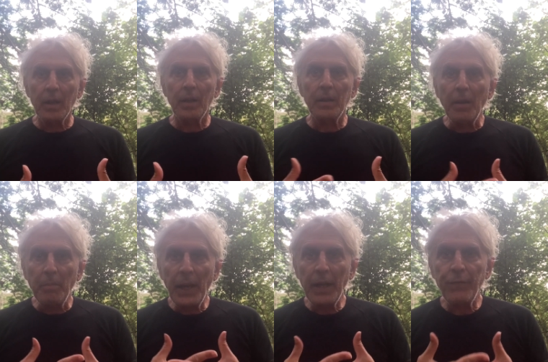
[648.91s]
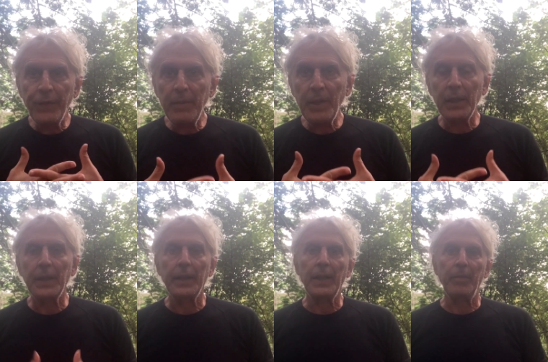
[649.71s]
The male-female
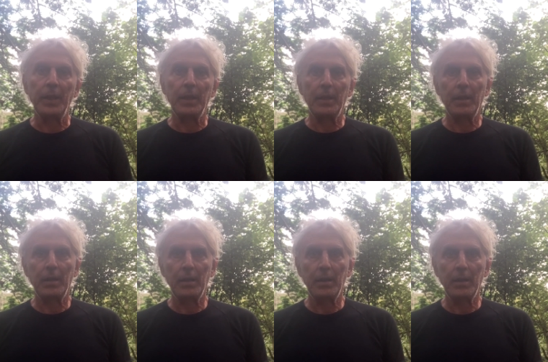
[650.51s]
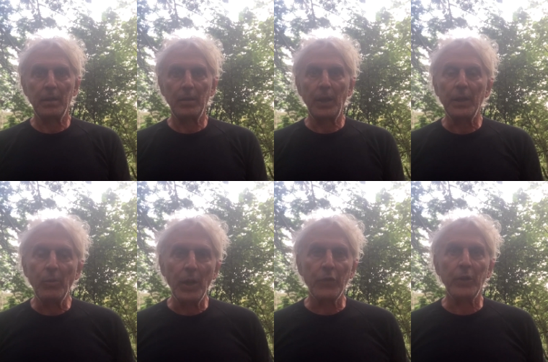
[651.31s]
dynamic in the
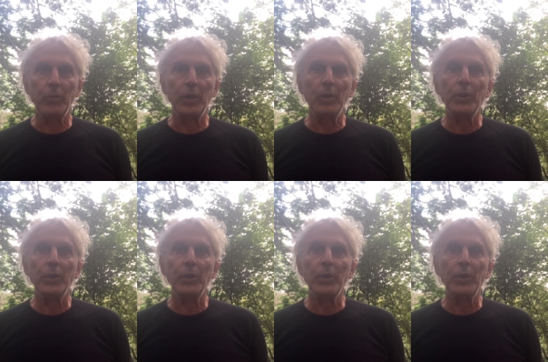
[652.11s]
Western world,